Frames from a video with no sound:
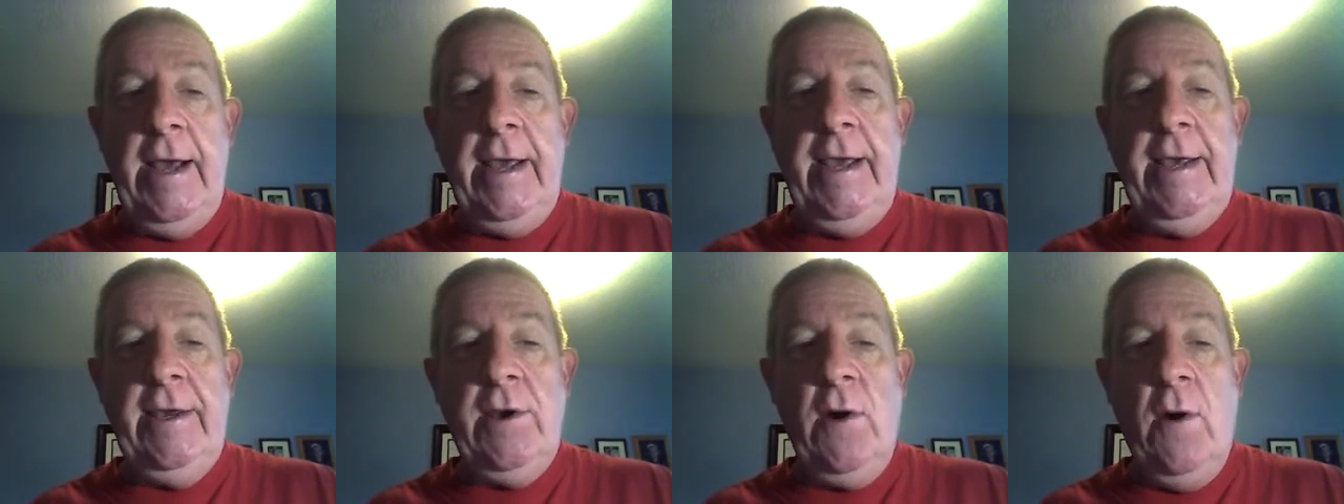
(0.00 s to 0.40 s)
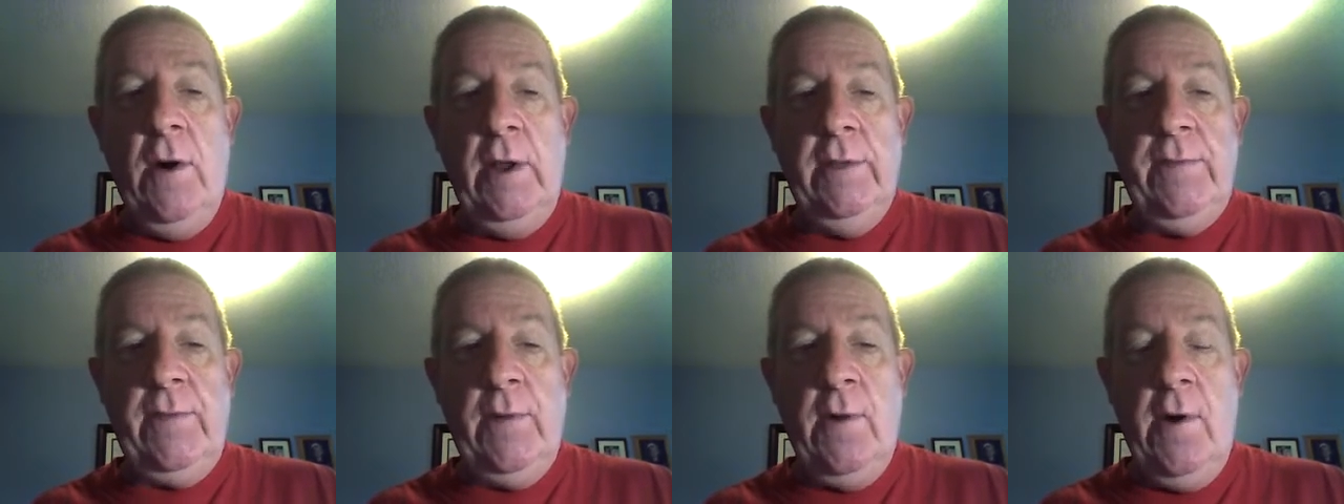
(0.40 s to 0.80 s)
he
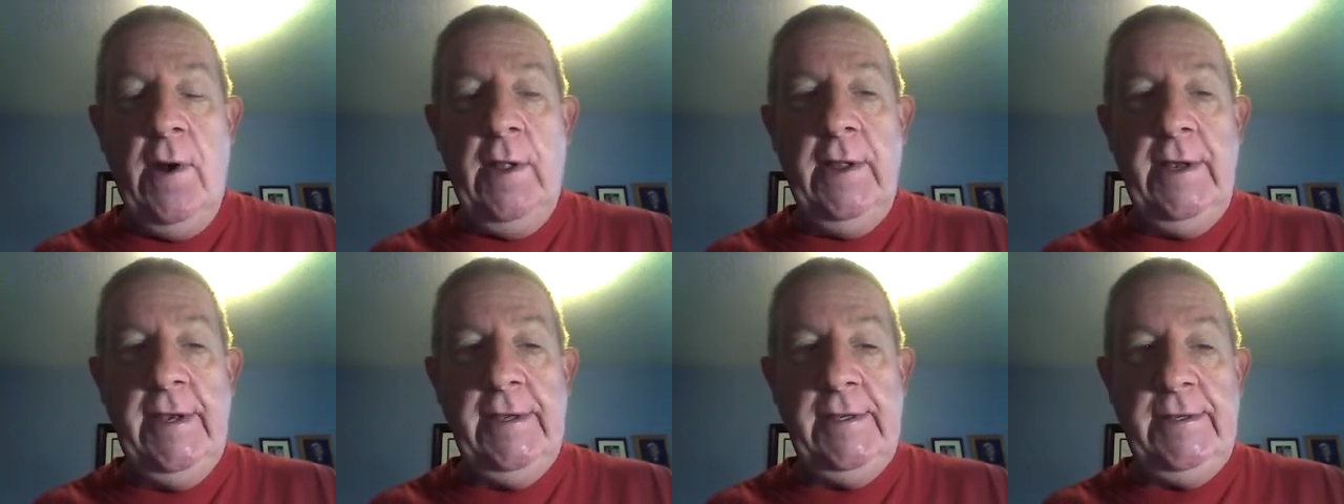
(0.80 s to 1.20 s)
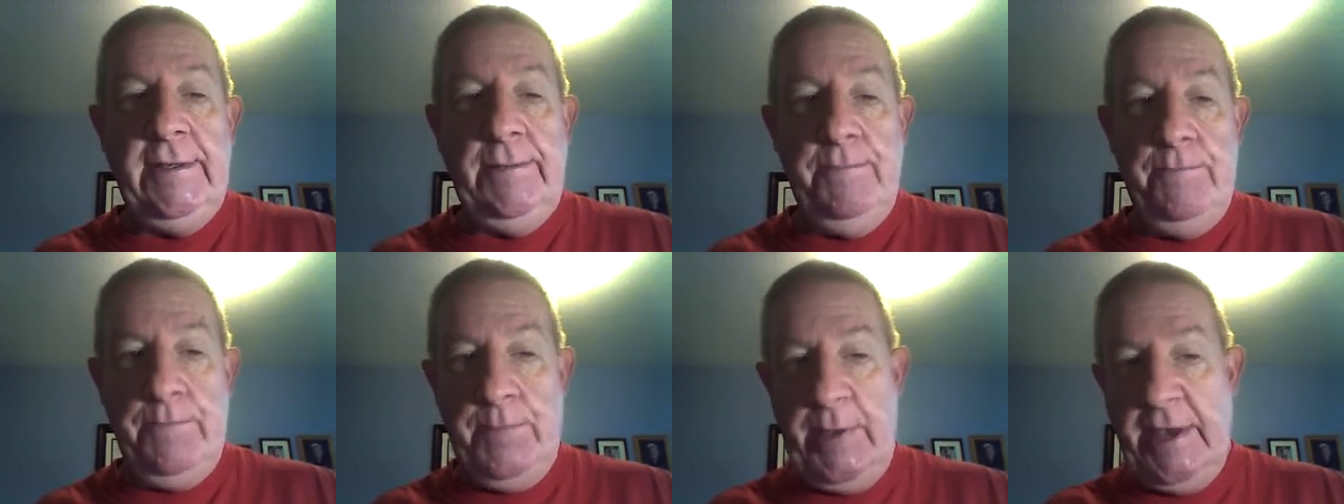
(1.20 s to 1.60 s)
called for all of
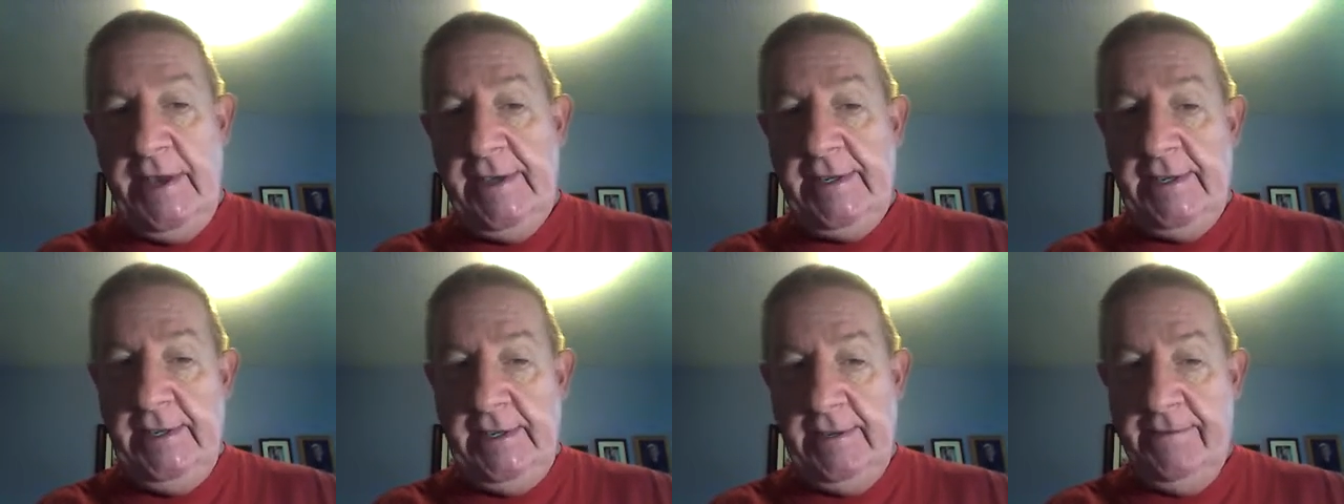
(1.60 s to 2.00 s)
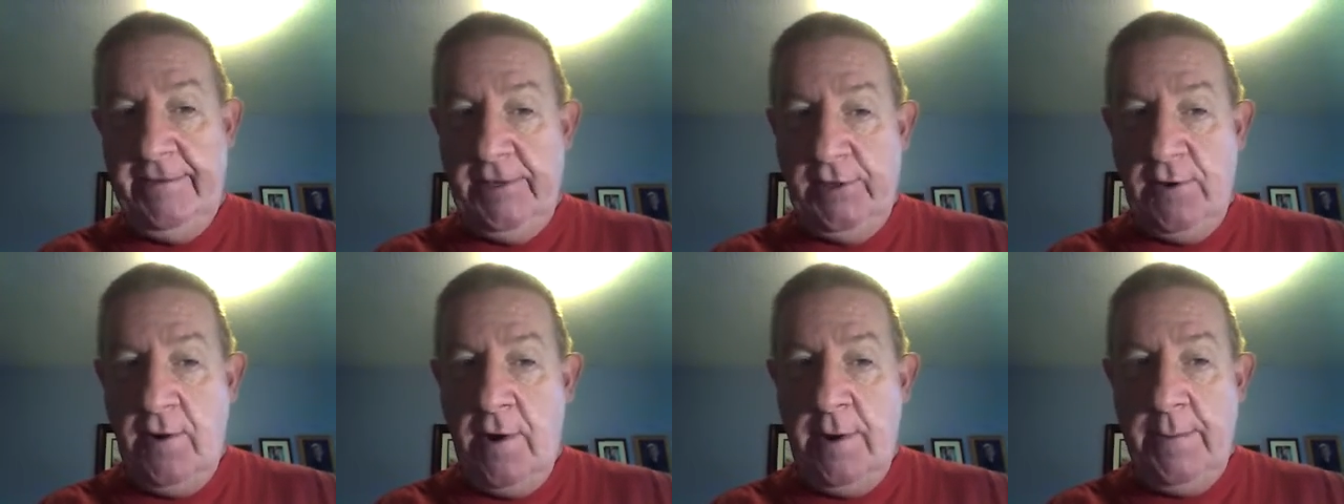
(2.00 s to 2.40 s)
his pieces of
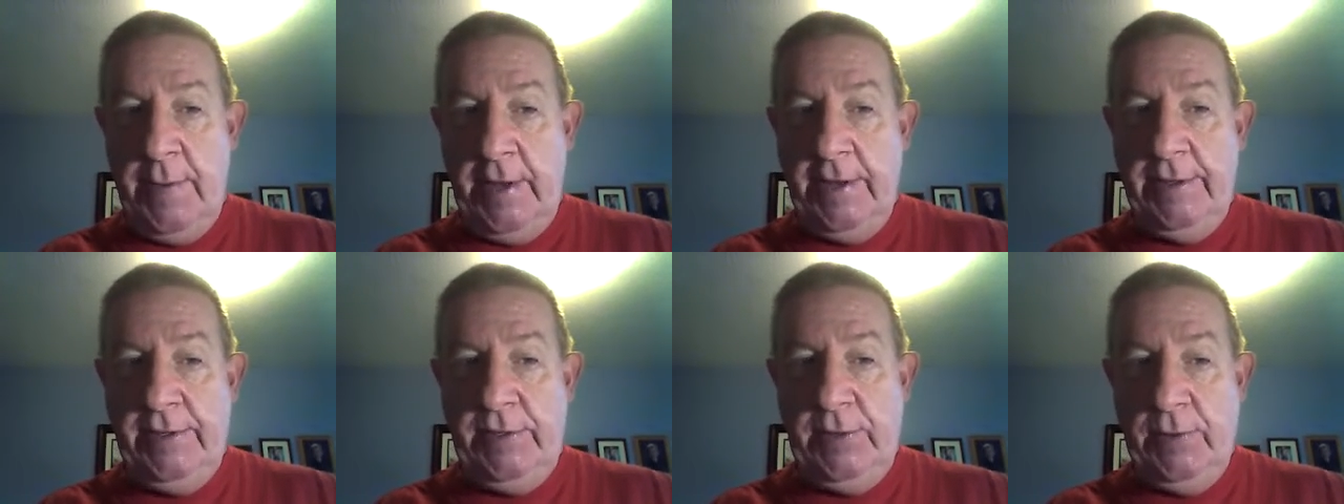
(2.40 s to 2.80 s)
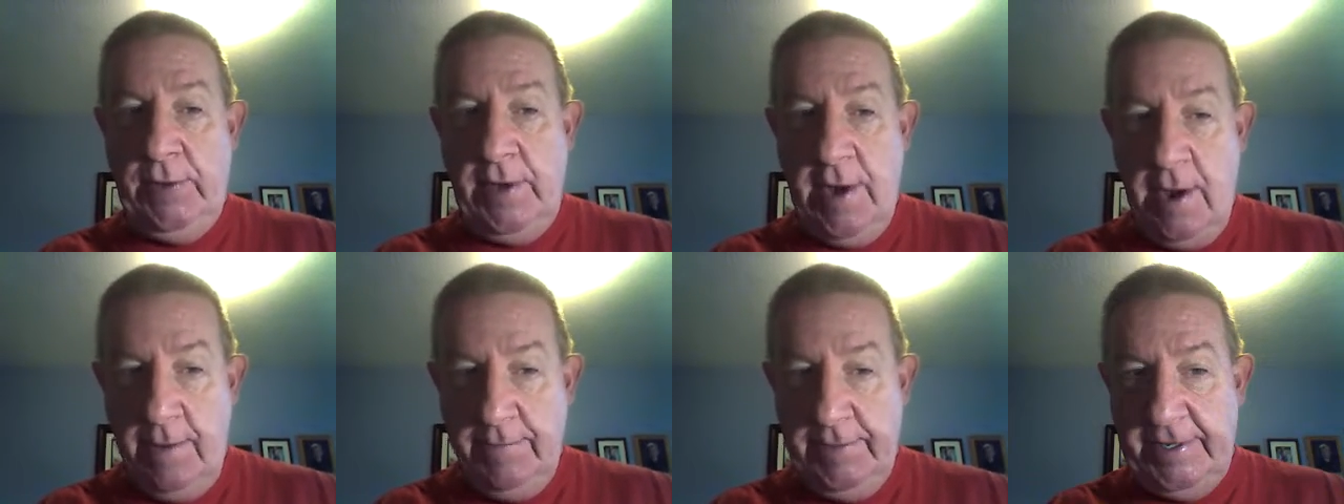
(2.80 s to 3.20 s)
his army to
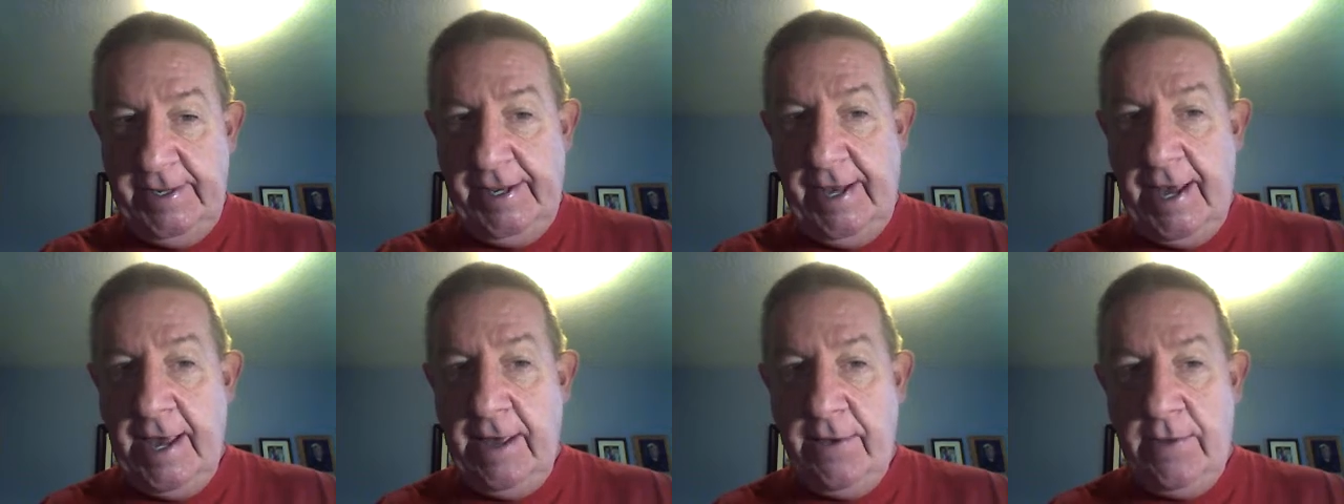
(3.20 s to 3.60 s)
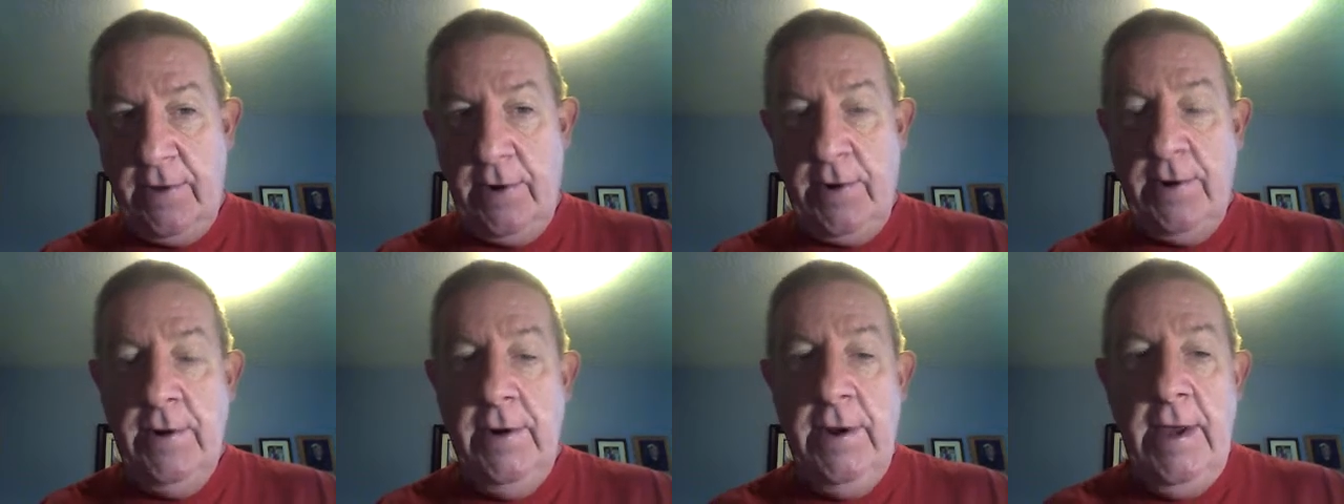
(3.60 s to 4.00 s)
come
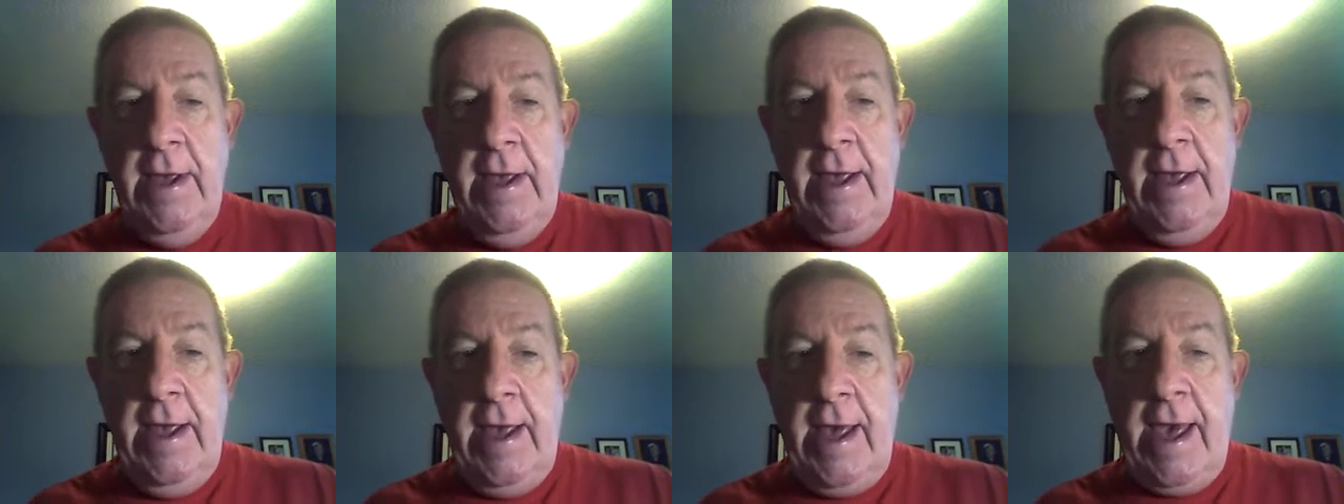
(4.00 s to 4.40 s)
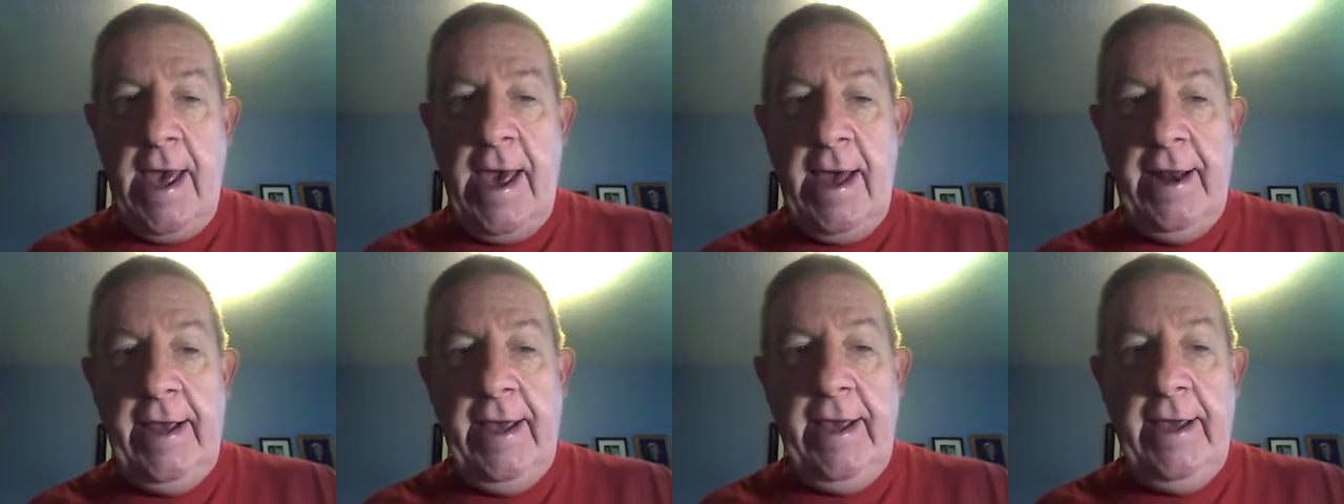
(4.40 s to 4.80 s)
together
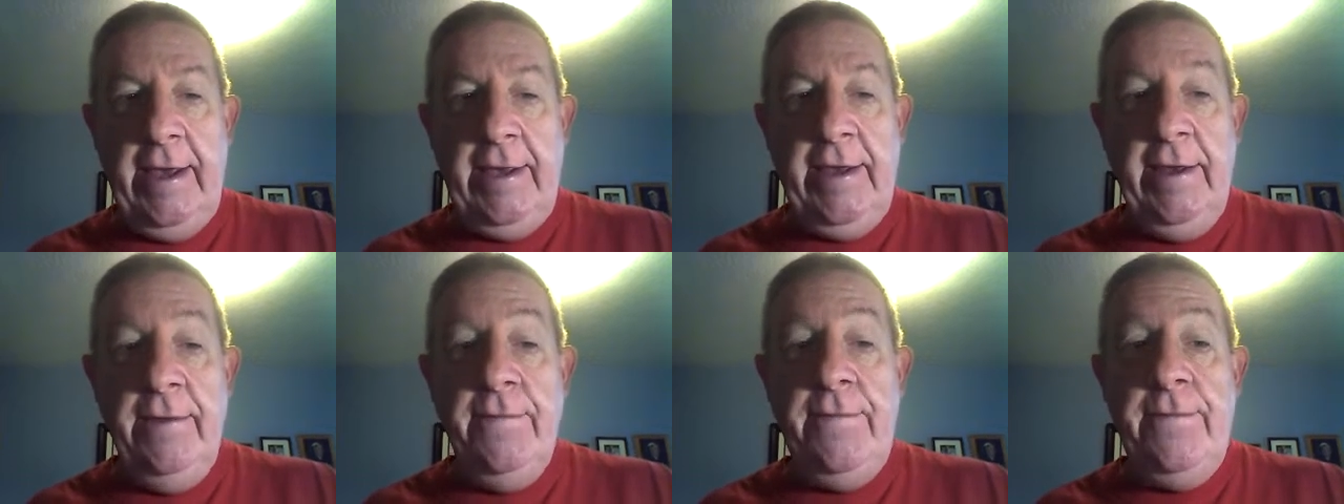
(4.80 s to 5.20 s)
at a